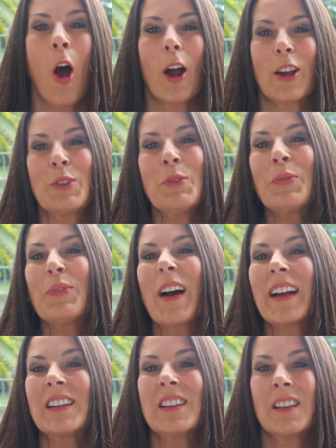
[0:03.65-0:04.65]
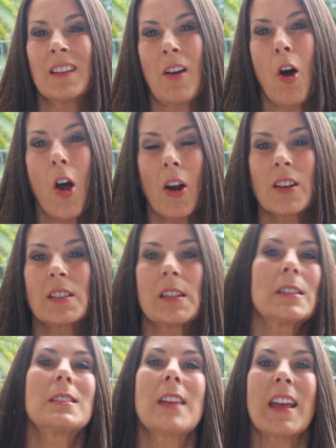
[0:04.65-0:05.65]
Are you finding it hard
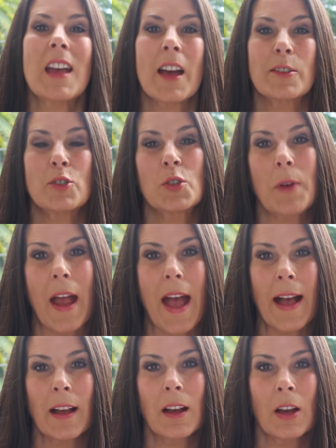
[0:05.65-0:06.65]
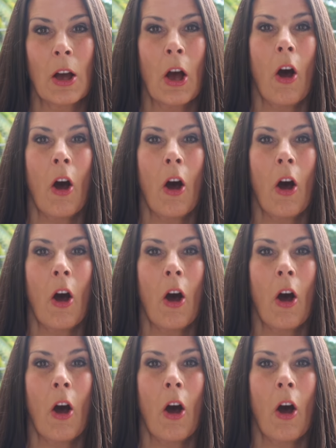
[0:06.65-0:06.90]
to stay on track?